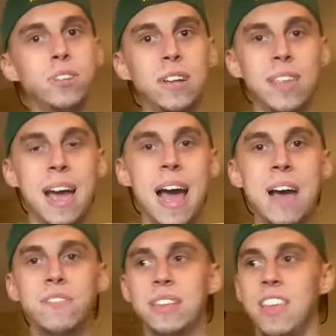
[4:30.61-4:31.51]
that they
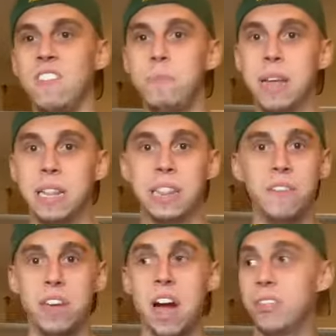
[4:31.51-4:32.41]
have that they've been
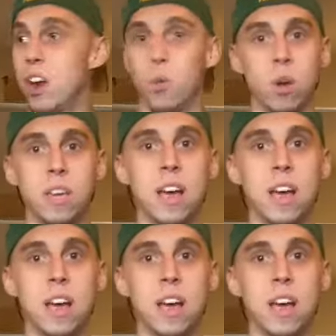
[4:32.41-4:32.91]
living on their rookie